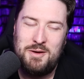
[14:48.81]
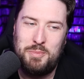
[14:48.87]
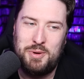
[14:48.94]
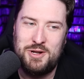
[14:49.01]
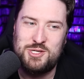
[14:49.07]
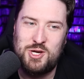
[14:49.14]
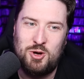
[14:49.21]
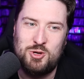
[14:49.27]

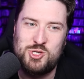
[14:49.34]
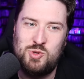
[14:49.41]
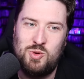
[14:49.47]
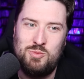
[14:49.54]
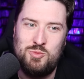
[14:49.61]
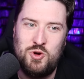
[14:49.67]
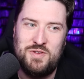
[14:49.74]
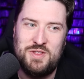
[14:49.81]
but it's also a
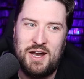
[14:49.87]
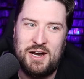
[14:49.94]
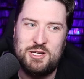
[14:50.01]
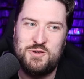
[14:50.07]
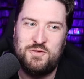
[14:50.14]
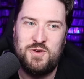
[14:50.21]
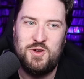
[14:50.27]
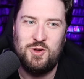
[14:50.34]
movie that I
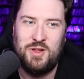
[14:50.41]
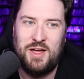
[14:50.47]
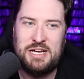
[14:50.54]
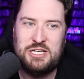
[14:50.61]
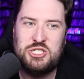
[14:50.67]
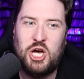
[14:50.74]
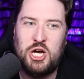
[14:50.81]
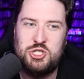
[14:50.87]
just feel
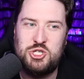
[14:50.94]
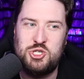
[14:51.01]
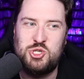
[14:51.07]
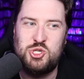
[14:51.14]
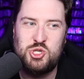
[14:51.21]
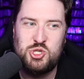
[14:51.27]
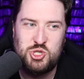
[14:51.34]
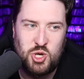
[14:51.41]
like touches
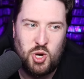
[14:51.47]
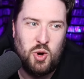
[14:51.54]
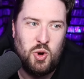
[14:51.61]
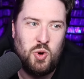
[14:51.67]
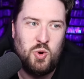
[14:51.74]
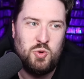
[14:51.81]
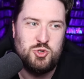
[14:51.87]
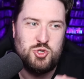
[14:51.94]

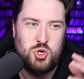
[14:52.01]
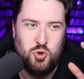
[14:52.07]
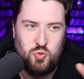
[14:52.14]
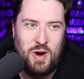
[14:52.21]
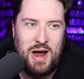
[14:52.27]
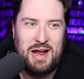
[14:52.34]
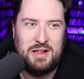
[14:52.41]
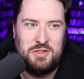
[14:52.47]
so
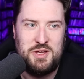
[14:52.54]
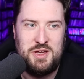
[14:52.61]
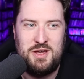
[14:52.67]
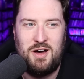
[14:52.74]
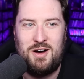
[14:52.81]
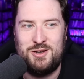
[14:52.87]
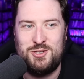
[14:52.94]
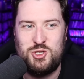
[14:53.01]
directly
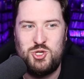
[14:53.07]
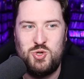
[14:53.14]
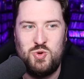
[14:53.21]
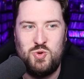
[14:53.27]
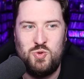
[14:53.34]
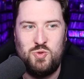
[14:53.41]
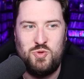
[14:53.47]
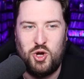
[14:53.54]

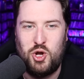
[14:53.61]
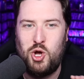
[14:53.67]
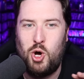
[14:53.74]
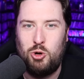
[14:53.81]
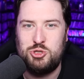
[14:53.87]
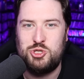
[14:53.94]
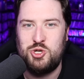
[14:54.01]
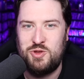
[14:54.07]
onto the
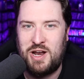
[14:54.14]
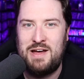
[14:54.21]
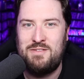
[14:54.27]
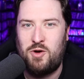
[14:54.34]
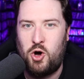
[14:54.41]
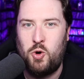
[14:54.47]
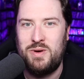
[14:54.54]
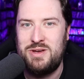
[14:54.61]
culture that I've
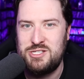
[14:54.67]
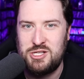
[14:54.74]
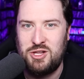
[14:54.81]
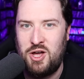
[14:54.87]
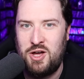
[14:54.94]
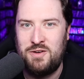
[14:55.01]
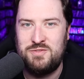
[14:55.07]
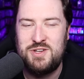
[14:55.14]
always
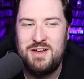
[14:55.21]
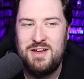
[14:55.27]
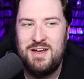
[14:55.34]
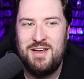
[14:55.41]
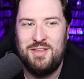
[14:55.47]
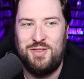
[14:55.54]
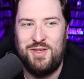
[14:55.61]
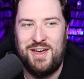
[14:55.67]
loved
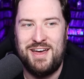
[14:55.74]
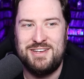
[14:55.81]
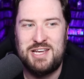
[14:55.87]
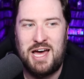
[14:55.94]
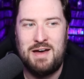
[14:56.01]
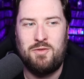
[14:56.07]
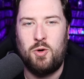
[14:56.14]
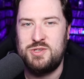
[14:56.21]
that
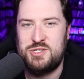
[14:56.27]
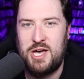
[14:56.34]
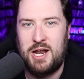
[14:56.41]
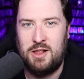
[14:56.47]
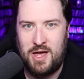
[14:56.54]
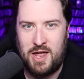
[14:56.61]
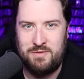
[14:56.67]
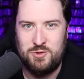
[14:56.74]
I've always
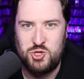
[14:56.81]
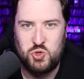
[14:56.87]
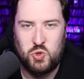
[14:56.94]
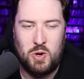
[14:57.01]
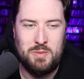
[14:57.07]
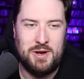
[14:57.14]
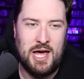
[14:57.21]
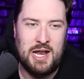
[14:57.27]
gotten a lot of
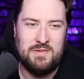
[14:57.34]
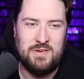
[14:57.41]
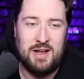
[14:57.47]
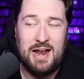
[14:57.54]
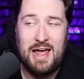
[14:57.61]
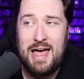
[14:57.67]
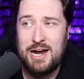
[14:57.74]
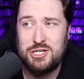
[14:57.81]
enjoyment out of it.
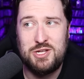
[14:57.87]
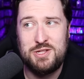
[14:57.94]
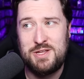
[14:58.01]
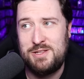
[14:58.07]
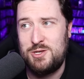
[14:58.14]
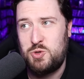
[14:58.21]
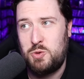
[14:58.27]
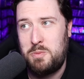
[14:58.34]
And I actually
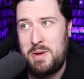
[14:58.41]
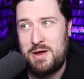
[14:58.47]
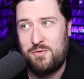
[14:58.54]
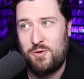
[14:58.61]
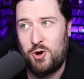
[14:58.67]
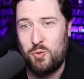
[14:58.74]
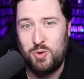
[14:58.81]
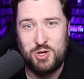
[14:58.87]
think this would make
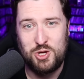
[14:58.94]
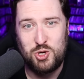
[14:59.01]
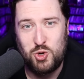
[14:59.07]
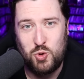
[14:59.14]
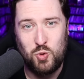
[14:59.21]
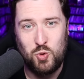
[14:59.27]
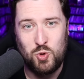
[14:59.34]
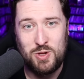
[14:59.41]
for a really
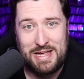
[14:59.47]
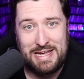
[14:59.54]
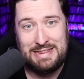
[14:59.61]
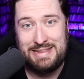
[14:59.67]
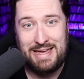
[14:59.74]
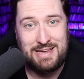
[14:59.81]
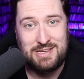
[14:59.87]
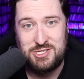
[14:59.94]
cool like
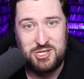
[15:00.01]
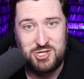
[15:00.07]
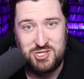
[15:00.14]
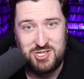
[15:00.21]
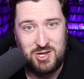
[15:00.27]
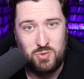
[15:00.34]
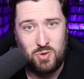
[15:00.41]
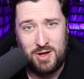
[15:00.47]
legacy
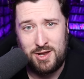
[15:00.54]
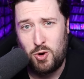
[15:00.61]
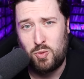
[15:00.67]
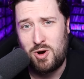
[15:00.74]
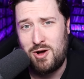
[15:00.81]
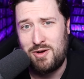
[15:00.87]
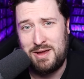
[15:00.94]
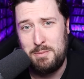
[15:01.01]
sequel. I know
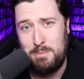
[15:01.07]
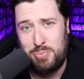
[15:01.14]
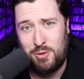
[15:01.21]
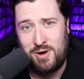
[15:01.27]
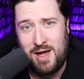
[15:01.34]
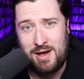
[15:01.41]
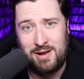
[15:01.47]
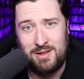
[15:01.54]
we're all getting
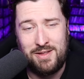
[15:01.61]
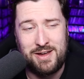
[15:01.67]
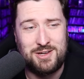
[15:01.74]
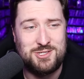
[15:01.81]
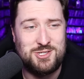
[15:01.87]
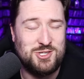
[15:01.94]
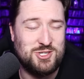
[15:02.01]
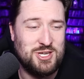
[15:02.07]
burnt out on
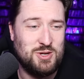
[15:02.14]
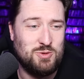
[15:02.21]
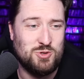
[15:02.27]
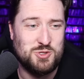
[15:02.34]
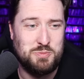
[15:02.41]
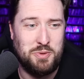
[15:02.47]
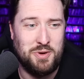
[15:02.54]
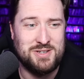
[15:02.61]
legacy
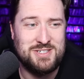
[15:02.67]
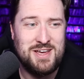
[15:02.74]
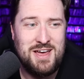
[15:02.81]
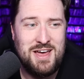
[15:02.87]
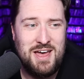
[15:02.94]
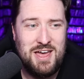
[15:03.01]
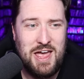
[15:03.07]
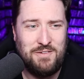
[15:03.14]
sequels, but
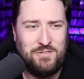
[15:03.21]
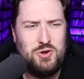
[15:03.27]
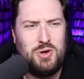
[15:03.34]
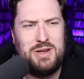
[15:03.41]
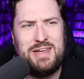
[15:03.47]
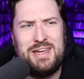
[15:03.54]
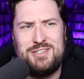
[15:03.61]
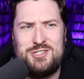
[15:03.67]
if you
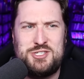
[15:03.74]
could get